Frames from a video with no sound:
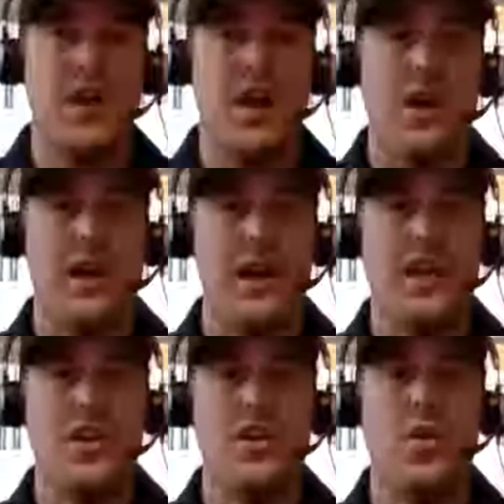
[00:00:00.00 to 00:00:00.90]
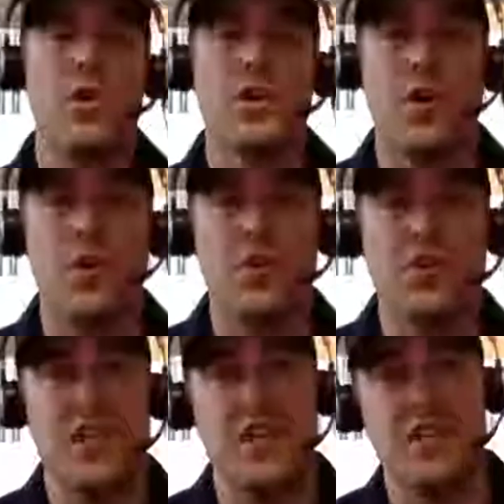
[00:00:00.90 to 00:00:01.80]
all right, your
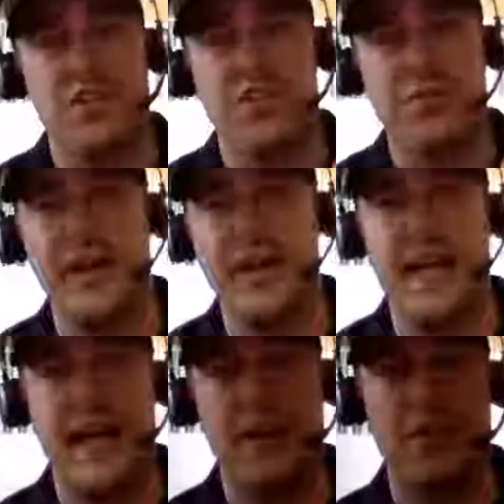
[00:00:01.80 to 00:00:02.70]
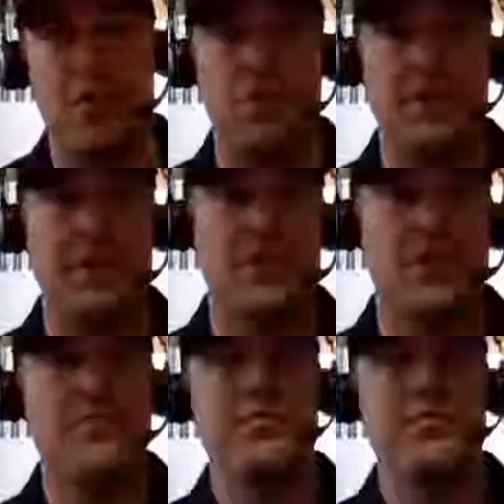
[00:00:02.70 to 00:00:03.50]
goals into three categories.